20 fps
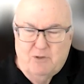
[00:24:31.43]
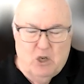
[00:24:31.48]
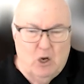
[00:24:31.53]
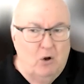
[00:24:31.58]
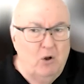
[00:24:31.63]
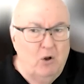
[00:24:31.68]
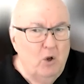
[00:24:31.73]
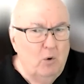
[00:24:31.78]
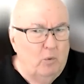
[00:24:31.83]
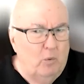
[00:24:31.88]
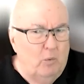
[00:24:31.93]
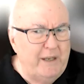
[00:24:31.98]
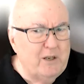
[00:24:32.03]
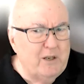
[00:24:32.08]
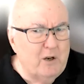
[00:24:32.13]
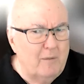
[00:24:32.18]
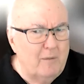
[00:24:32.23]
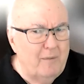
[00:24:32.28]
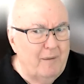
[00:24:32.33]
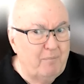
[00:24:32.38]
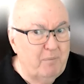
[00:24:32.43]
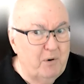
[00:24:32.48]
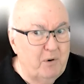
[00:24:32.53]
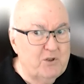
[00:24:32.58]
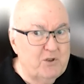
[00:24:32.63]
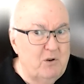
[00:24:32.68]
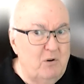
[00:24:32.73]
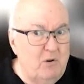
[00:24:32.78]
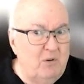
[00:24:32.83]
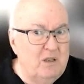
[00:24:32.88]
So when we talk about
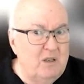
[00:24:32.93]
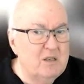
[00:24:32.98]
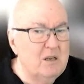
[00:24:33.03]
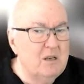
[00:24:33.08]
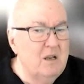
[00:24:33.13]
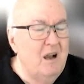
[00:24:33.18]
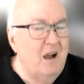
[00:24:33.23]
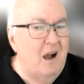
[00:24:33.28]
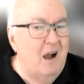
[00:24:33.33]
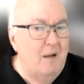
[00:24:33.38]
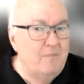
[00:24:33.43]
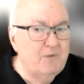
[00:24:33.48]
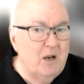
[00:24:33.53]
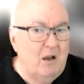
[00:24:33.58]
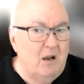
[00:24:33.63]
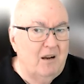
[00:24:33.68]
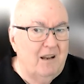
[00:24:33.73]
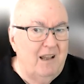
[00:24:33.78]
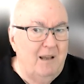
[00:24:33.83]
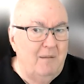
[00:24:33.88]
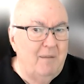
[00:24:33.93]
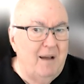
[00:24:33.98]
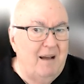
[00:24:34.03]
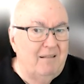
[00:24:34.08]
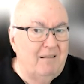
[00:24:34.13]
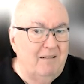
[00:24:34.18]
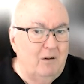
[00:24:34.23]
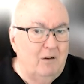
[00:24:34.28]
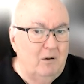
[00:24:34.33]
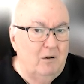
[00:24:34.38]
personas, I'm talking
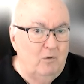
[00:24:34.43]
about